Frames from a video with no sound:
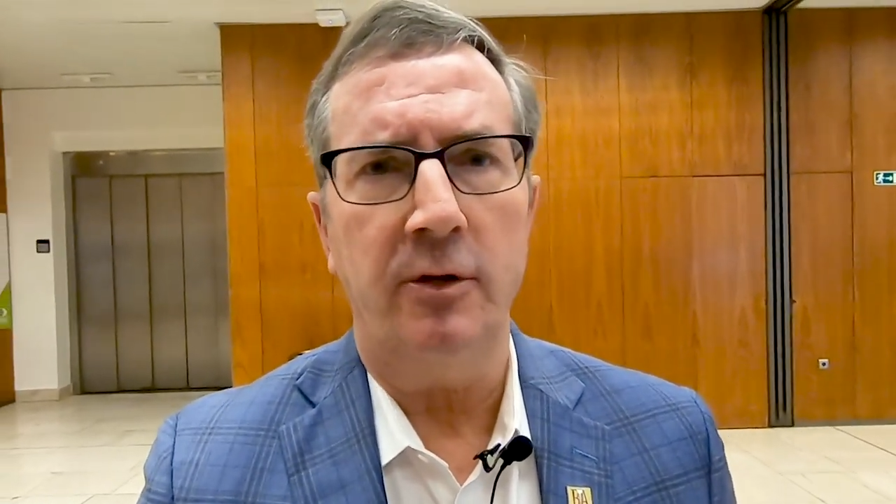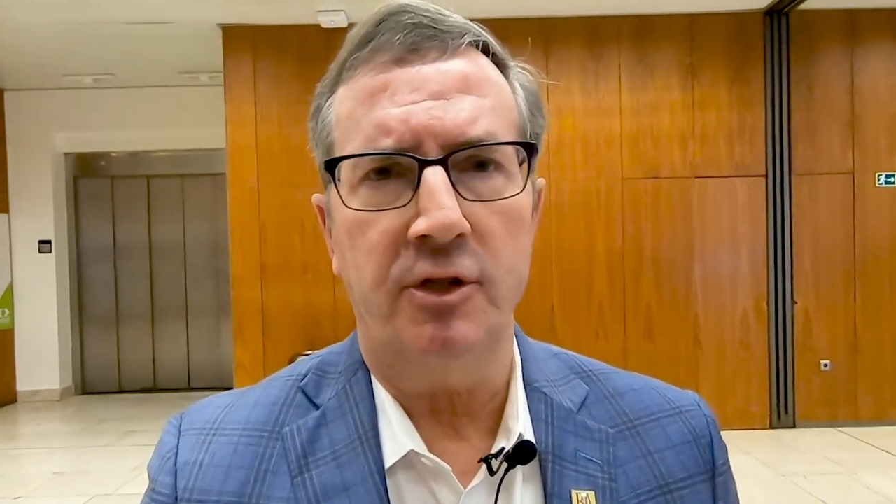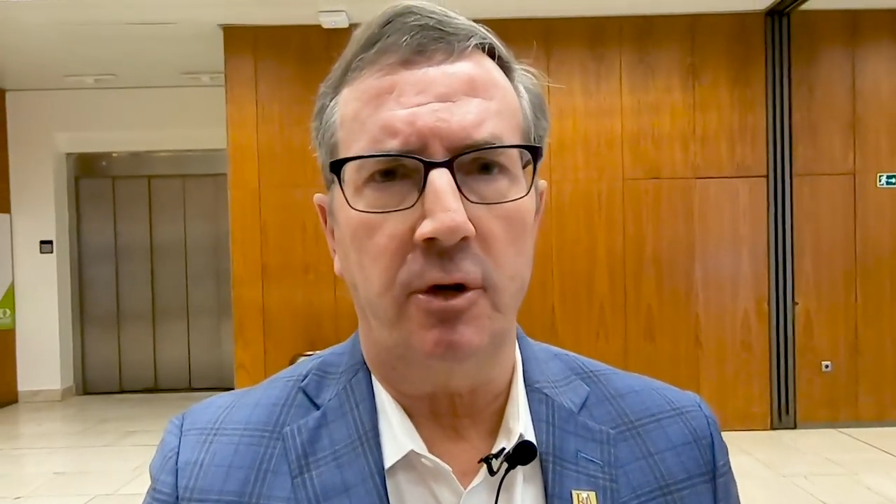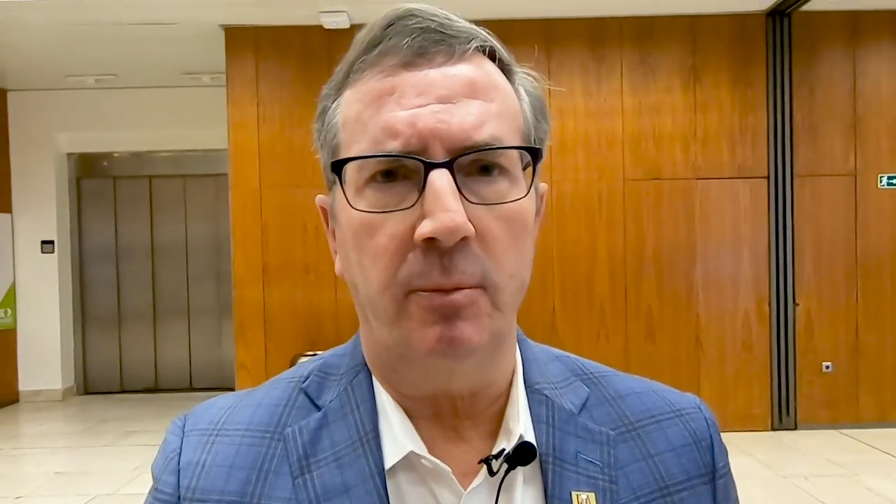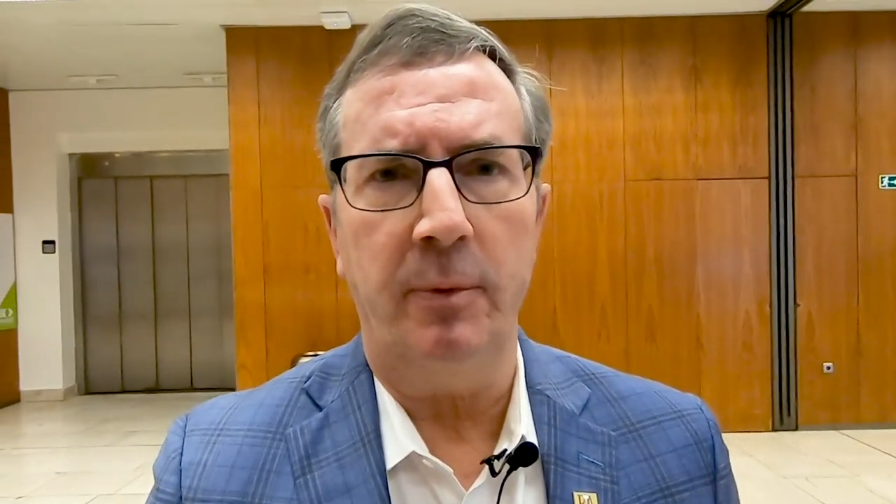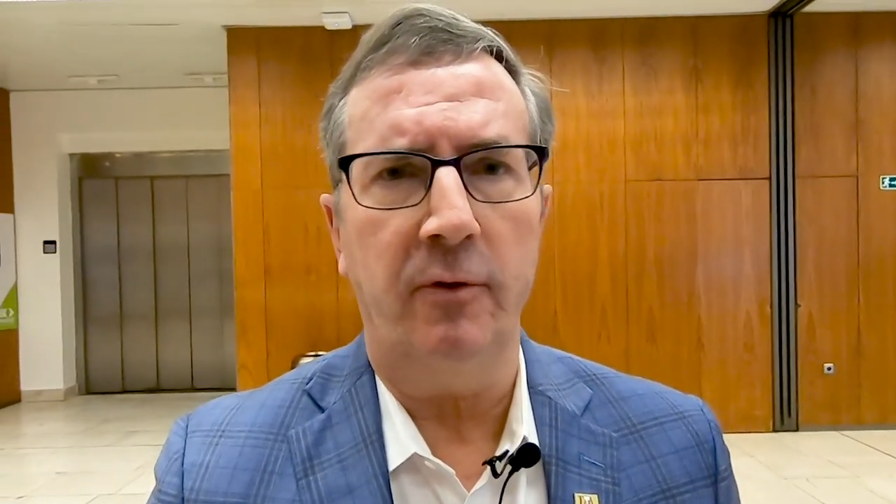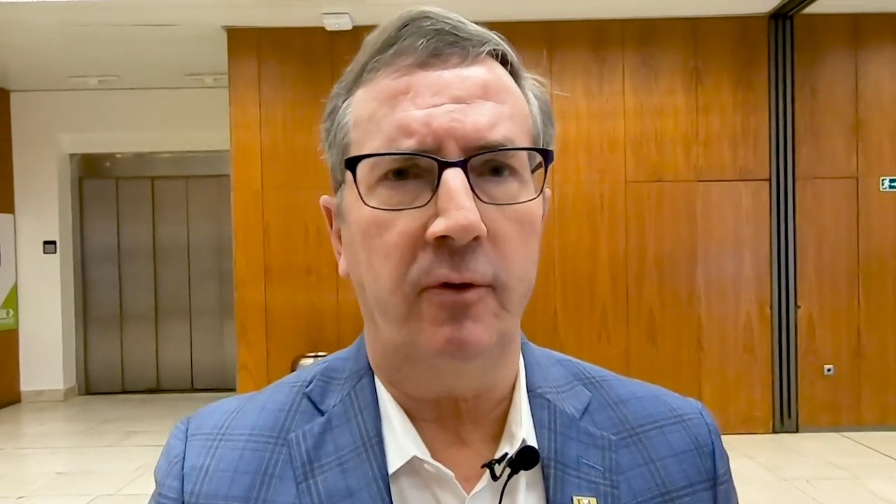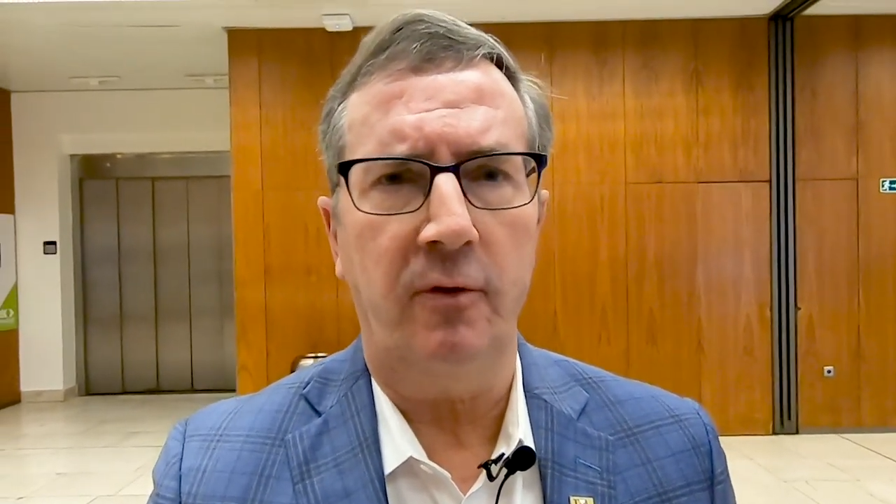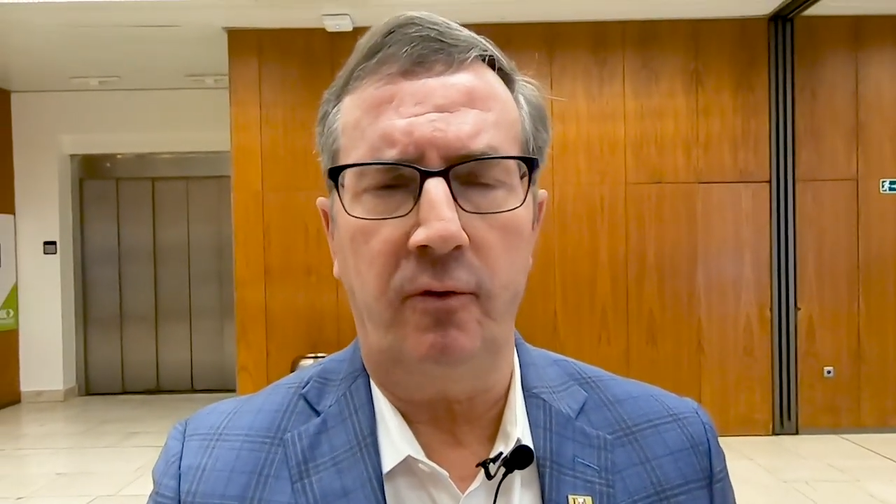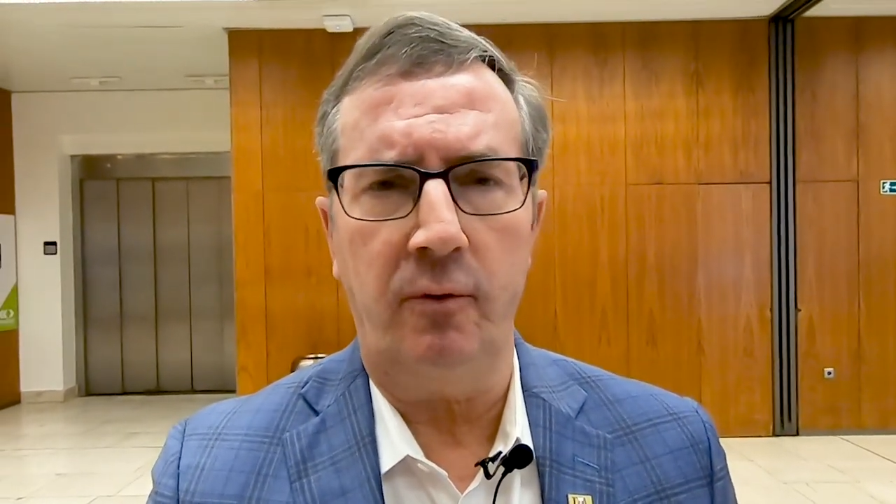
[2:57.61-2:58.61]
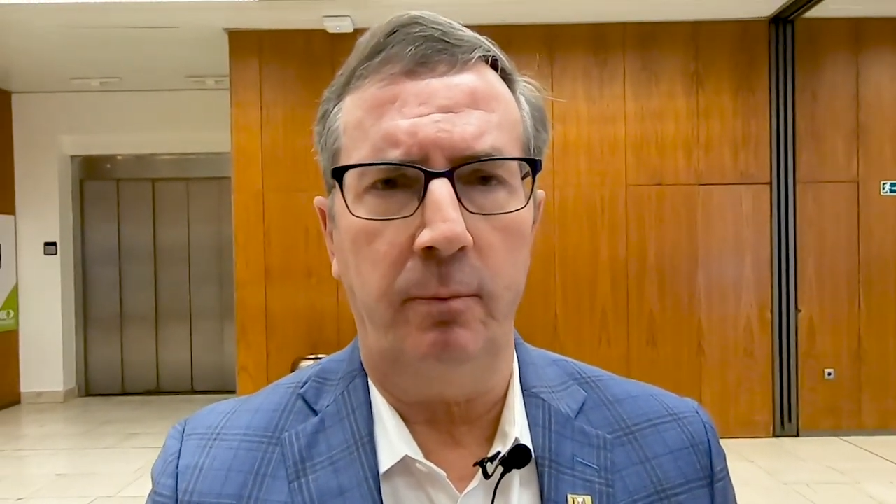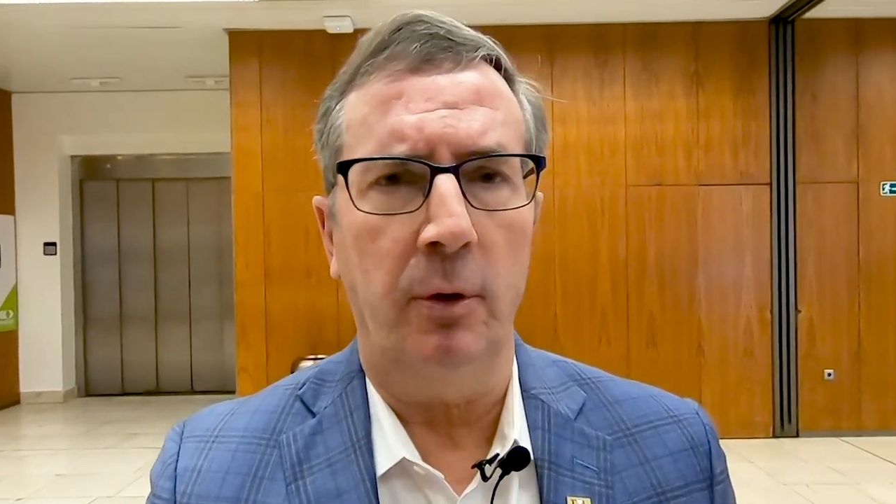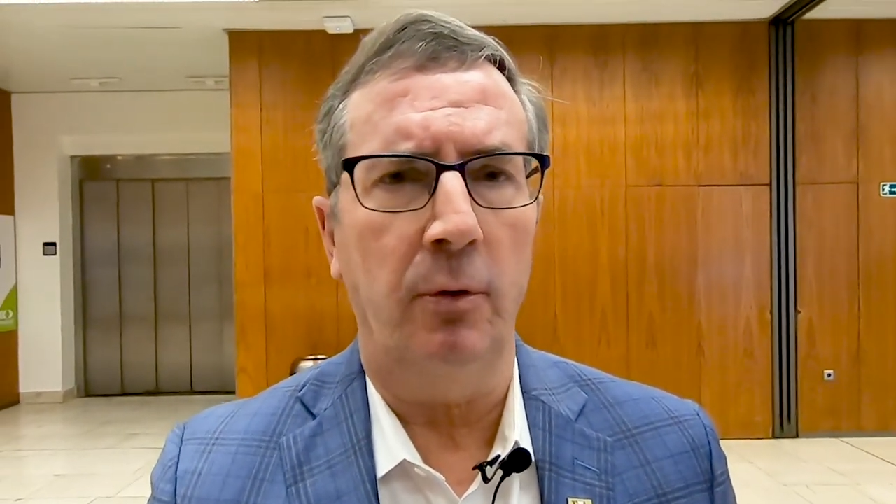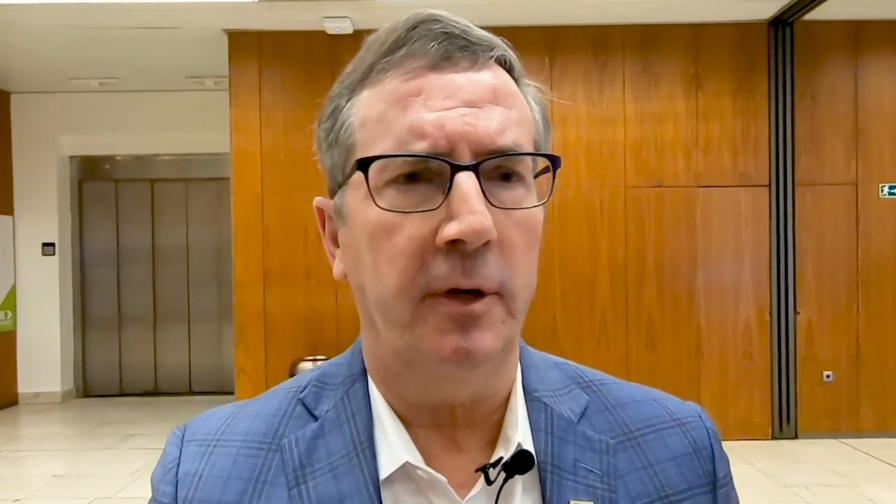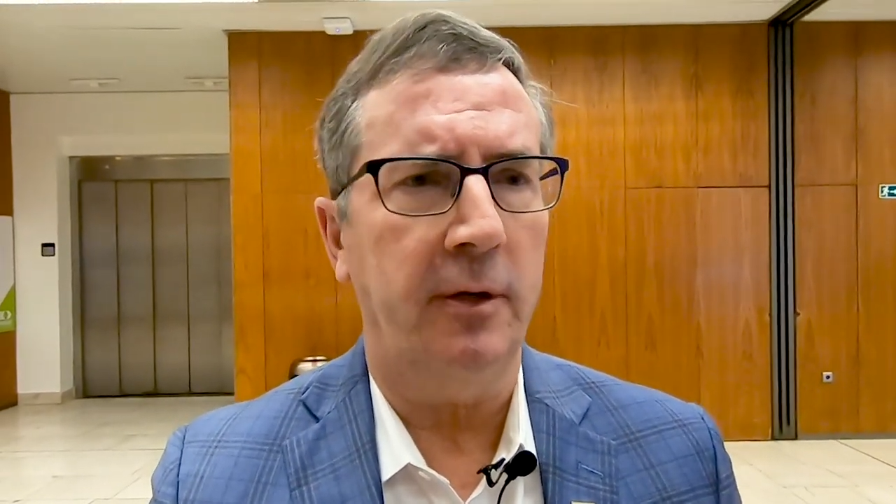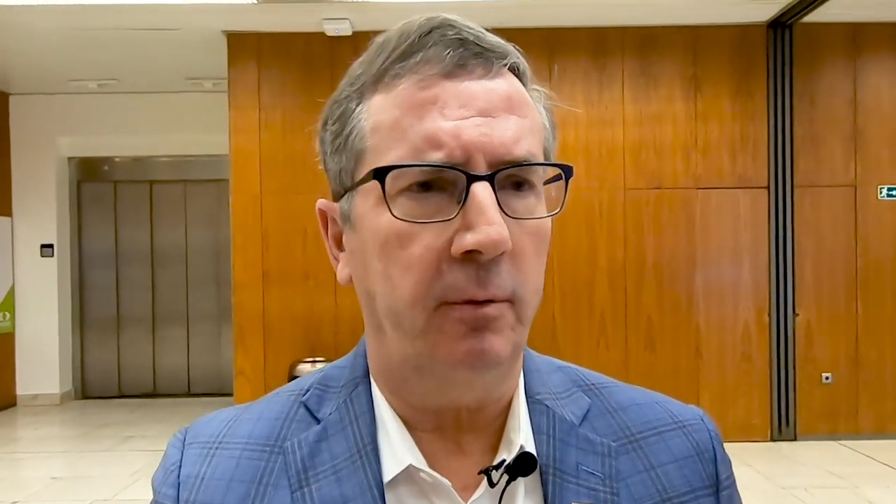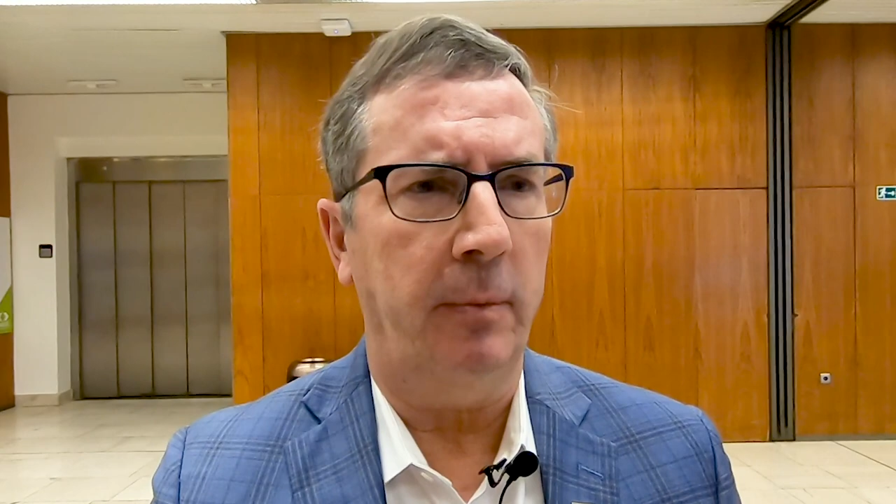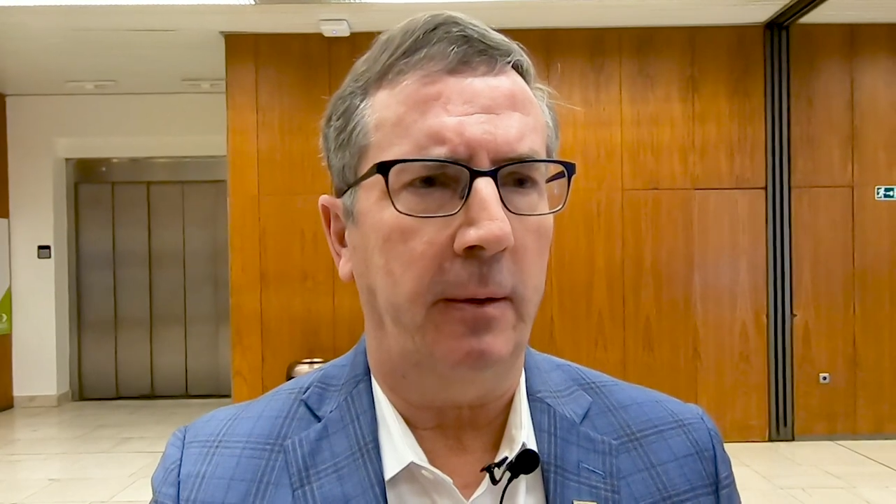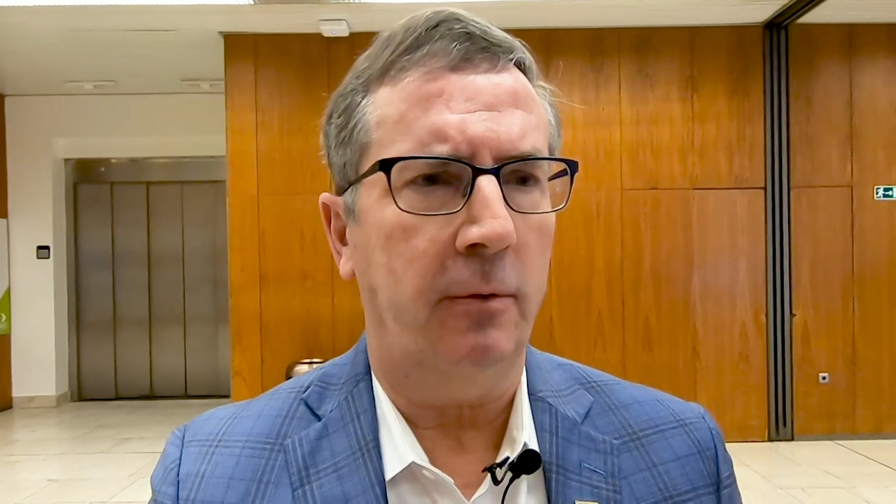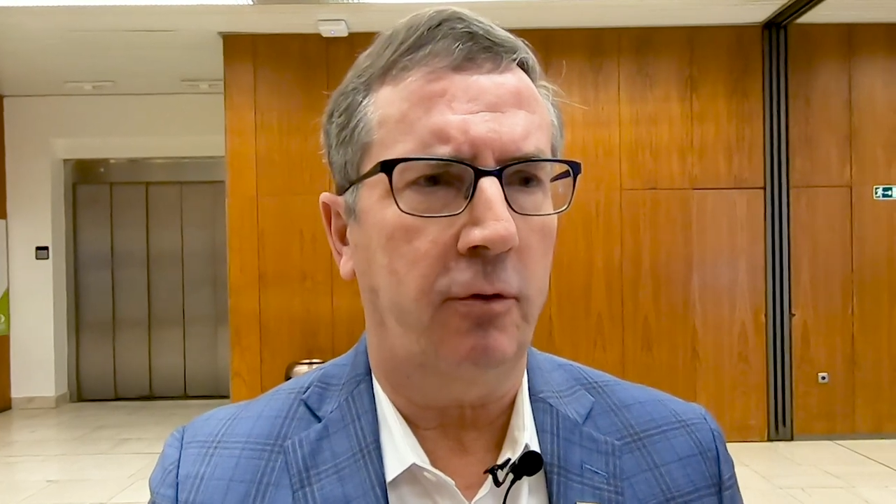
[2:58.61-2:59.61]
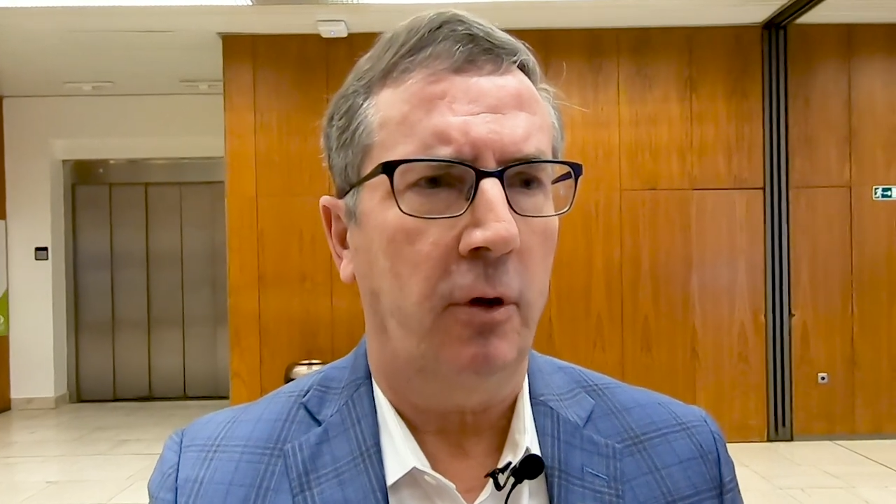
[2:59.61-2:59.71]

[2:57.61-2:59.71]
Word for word: You start a business, you build it, you make,